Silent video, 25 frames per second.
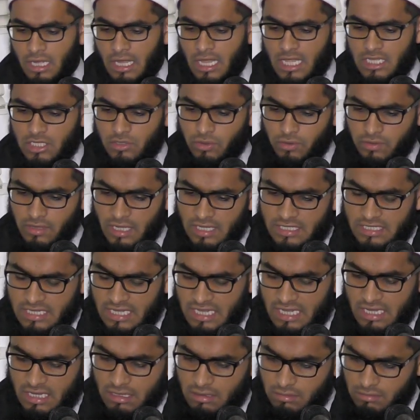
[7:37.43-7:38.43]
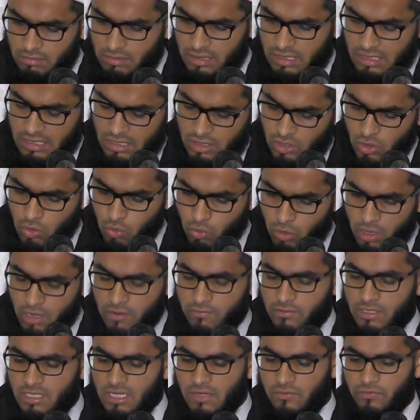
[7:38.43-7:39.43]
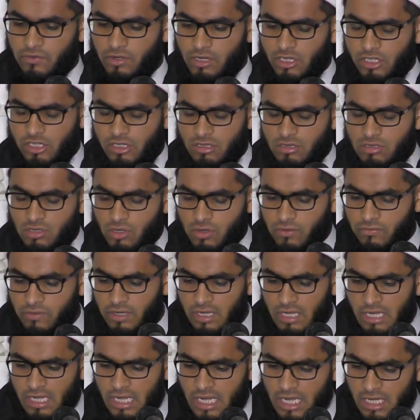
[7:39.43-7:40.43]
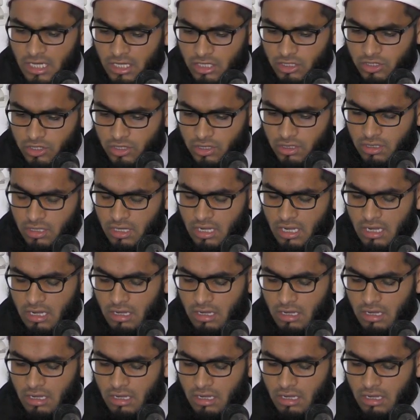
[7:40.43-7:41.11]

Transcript: And so that's one of the definitions of addiction,